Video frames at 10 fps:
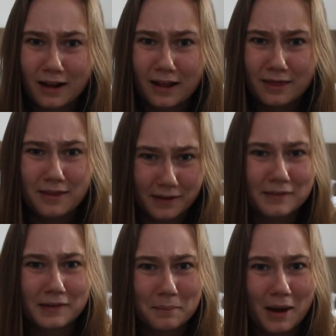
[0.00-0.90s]

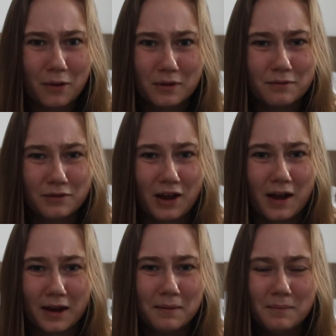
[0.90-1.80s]
this amount of
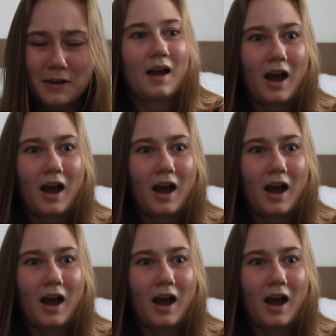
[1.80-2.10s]
time.